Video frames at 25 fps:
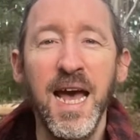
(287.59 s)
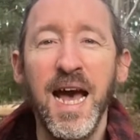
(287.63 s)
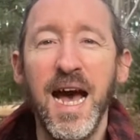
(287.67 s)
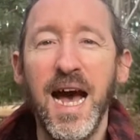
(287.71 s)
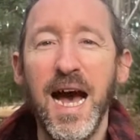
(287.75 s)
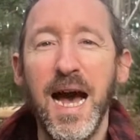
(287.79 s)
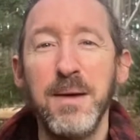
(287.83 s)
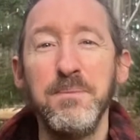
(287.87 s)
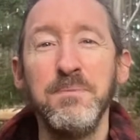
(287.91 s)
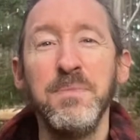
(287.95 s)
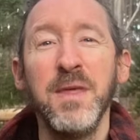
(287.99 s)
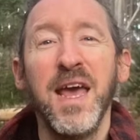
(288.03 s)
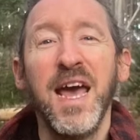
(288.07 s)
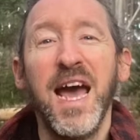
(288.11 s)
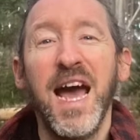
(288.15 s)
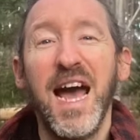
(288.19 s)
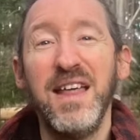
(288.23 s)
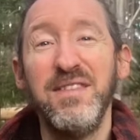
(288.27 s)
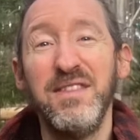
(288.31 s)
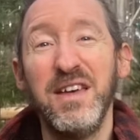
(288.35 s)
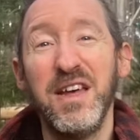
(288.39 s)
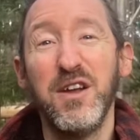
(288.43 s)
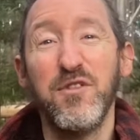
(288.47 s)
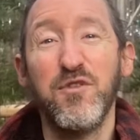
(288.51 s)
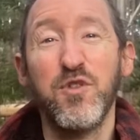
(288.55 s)
And
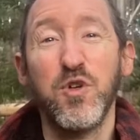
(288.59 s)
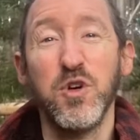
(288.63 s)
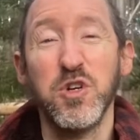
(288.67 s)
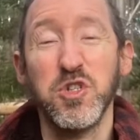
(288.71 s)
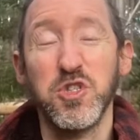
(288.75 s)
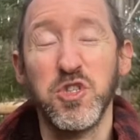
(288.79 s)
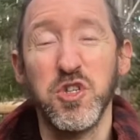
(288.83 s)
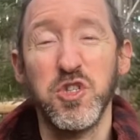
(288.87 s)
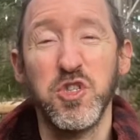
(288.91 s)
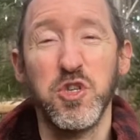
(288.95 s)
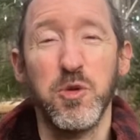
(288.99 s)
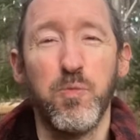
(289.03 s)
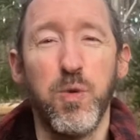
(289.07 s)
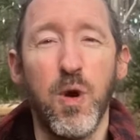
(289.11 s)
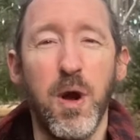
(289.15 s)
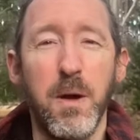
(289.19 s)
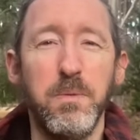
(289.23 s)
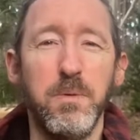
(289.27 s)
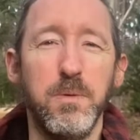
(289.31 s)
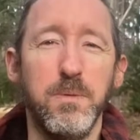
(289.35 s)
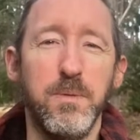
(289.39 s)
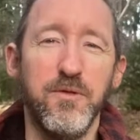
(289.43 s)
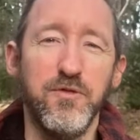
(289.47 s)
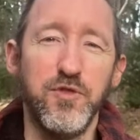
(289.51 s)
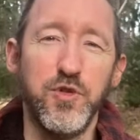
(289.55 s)
then, of course, there's the
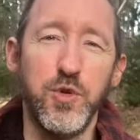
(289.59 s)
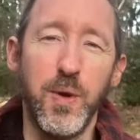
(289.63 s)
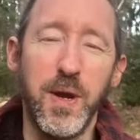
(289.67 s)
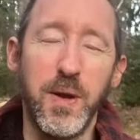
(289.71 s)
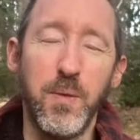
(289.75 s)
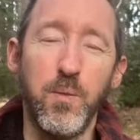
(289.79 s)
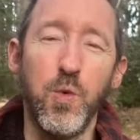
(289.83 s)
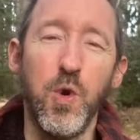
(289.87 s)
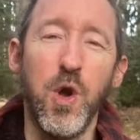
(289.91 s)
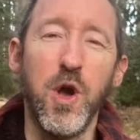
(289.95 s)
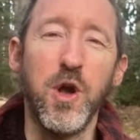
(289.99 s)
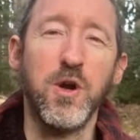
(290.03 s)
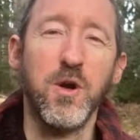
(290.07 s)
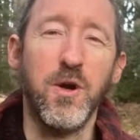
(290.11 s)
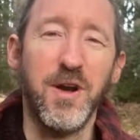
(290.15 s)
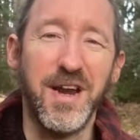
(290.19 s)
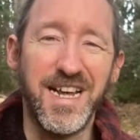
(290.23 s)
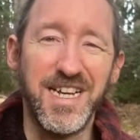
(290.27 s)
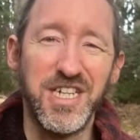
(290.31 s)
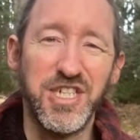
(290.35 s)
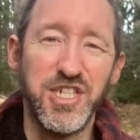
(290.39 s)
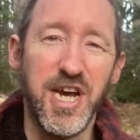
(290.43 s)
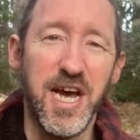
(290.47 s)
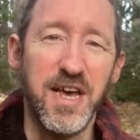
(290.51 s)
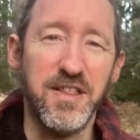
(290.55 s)
problem of doing work on
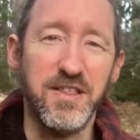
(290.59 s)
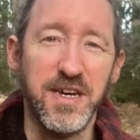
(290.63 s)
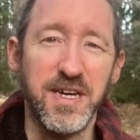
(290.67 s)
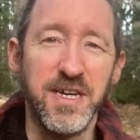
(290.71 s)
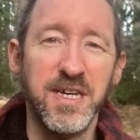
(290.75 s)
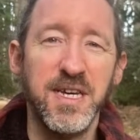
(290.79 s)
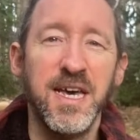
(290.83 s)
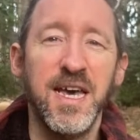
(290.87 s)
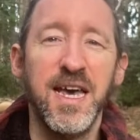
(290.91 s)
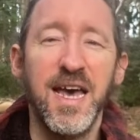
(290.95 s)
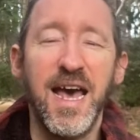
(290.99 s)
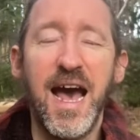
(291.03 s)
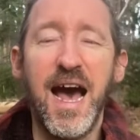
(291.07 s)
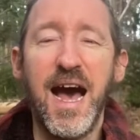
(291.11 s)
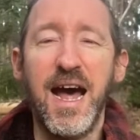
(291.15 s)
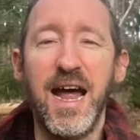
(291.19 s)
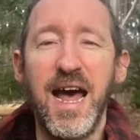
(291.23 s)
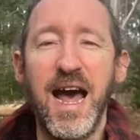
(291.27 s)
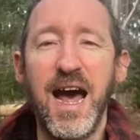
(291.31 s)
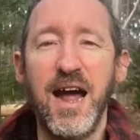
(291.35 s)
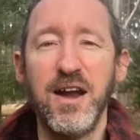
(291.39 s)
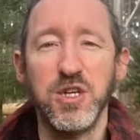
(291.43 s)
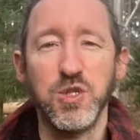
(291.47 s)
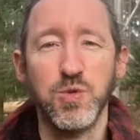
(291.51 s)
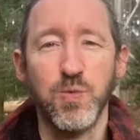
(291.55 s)
each other.
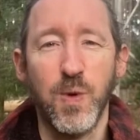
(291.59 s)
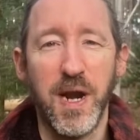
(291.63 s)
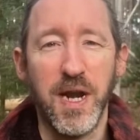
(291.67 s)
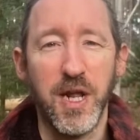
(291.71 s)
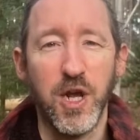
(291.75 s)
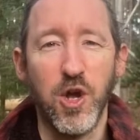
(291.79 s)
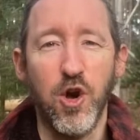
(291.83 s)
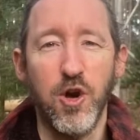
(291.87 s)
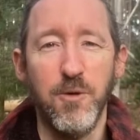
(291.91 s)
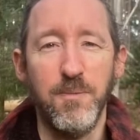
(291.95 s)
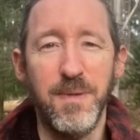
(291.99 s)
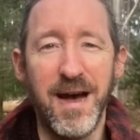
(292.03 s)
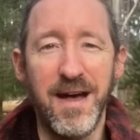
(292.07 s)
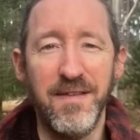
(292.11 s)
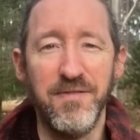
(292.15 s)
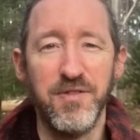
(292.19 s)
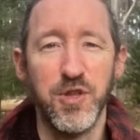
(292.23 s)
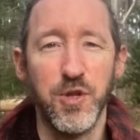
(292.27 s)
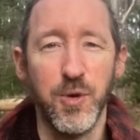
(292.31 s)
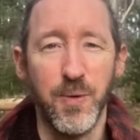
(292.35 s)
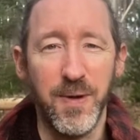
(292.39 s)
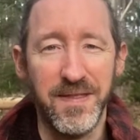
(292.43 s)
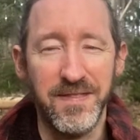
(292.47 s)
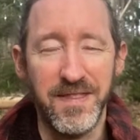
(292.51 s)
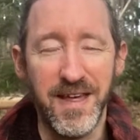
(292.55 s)
How does one go about
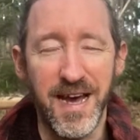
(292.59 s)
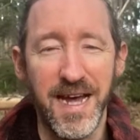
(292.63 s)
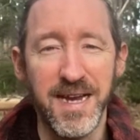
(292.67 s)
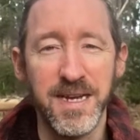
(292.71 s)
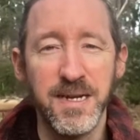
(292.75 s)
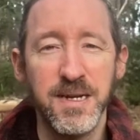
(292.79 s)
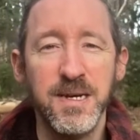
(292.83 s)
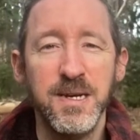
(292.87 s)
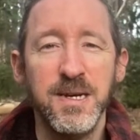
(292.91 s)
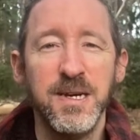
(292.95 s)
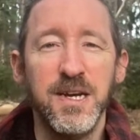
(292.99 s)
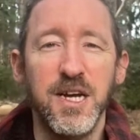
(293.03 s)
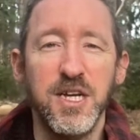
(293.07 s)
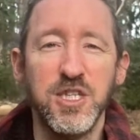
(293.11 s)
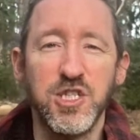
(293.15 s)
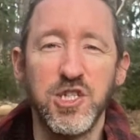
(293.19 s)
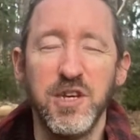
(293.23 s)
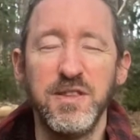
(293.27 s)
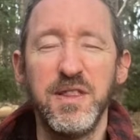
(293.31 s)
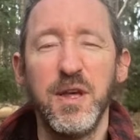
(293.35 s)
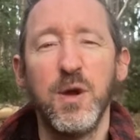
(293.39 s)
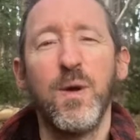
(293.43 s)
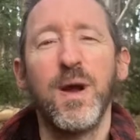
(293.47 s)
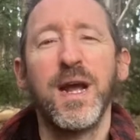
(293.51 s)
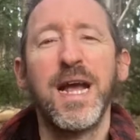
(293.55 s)
doing that? And so
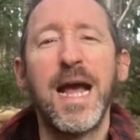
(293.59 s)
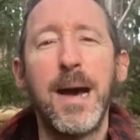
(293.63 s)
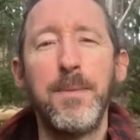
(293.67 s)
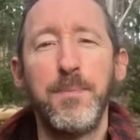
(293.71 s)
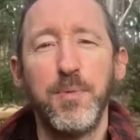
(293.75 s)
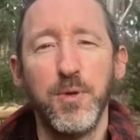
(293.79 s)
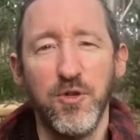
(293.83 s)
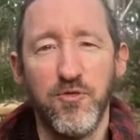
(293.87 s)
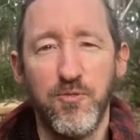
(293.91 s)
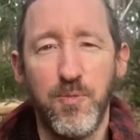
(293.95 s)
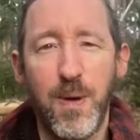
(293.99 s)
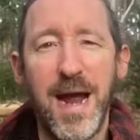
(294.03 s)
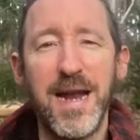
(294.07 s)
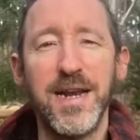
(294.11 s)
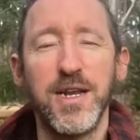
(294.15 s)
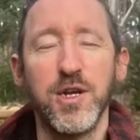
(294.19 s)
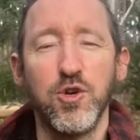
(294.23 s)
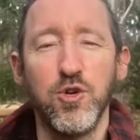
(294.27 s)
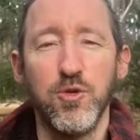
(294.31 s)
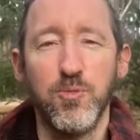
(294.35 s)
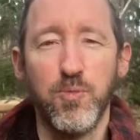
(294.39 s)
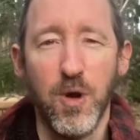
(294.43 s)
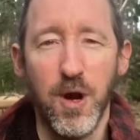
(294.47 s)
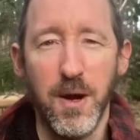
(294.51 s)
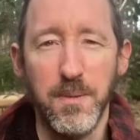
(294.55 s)
there are a couple of
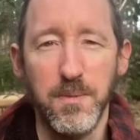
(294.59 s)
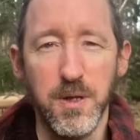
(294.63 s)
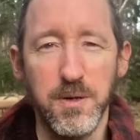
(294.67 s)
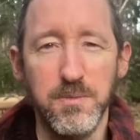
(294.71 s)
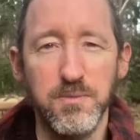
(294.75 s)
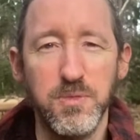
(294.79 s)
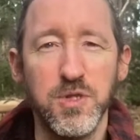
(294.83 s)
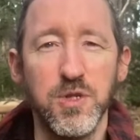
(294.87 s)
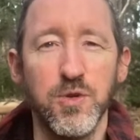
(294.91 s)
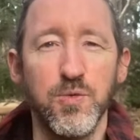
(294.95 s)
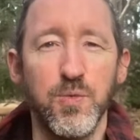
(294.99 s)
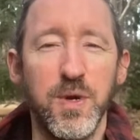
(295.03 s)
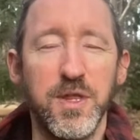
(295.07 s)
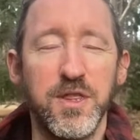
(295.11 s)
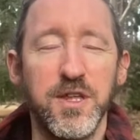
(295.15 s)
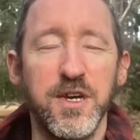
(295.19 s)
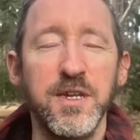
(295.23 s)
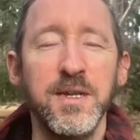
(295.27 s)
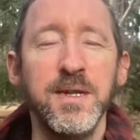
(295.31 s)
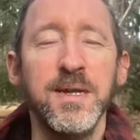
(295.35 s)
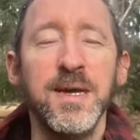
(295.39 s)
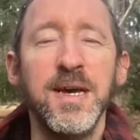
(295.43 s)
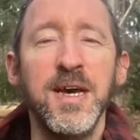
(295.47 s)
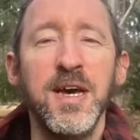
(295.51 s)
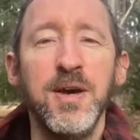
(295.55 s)
practical problems with it.